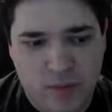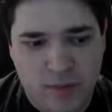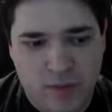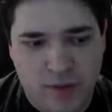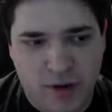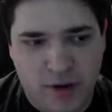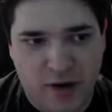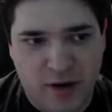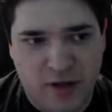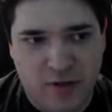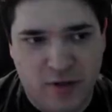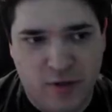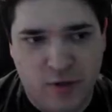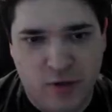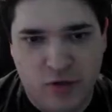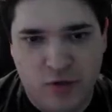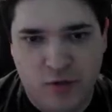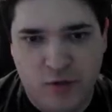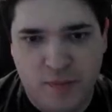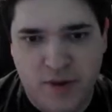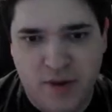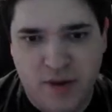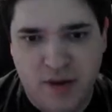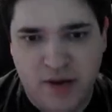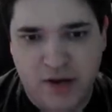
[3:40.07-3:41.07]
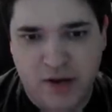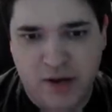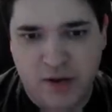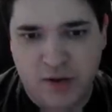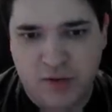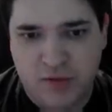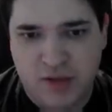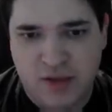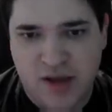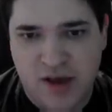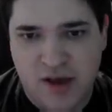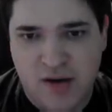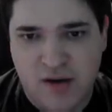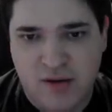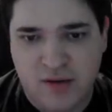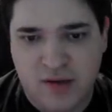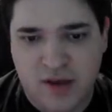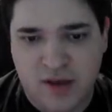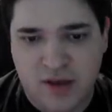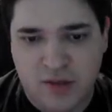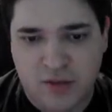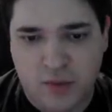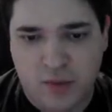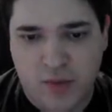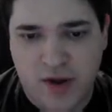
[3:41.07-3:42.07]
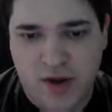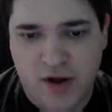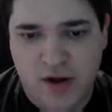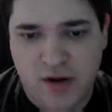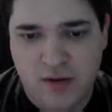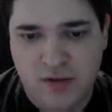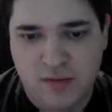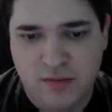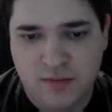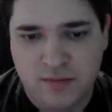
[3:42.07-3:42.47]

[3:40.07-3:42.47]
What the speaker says: Parting's 22 pylon goes down as well.